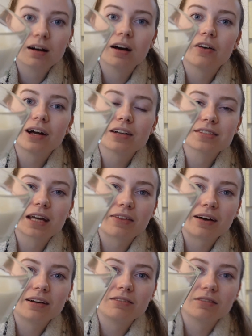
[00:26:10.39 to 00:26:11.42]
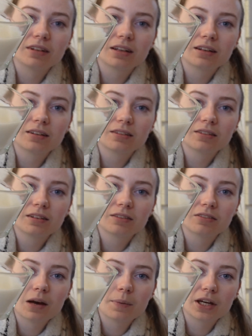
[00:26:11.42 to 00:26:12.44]
I don't know how to get that in,
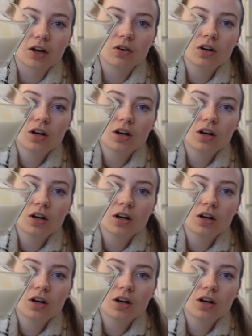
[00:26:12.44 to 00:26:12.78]
there we go.